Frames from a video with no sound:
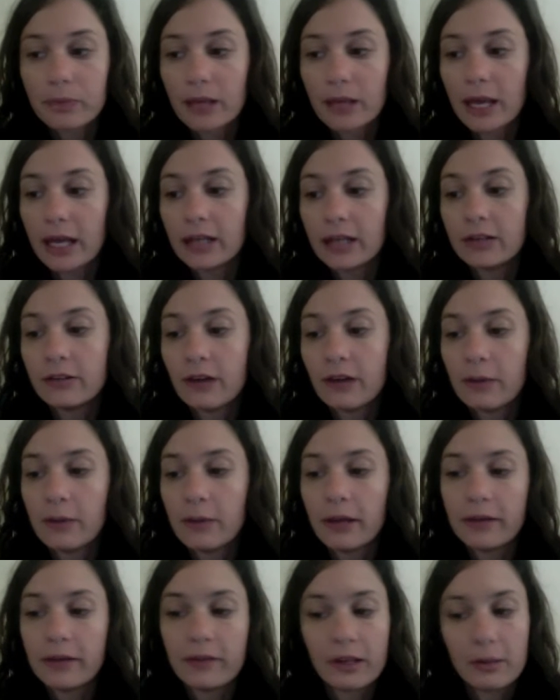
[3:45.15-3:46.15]
and I'm
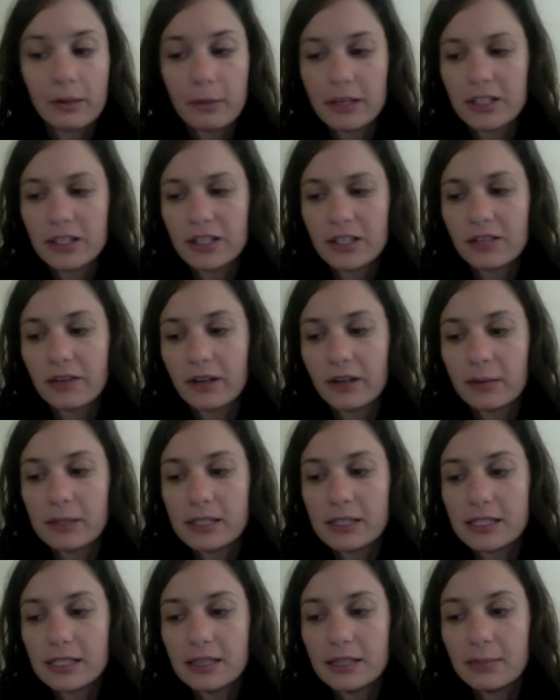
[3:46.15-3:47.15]
not even going to mention the vitamin
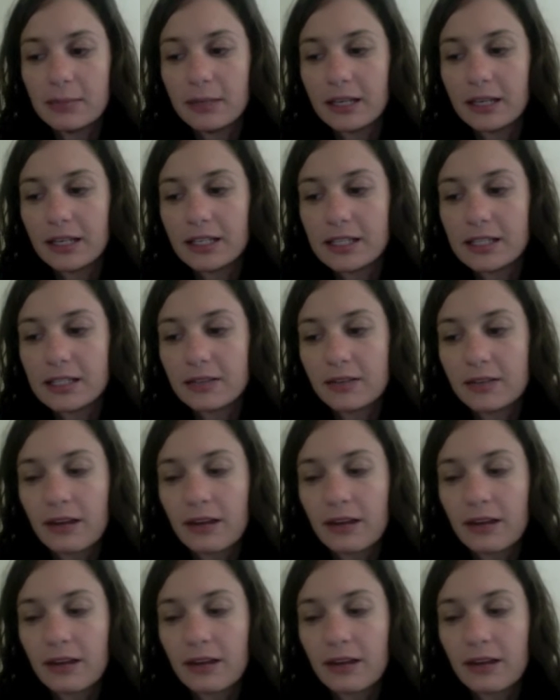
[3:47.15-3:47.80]
C because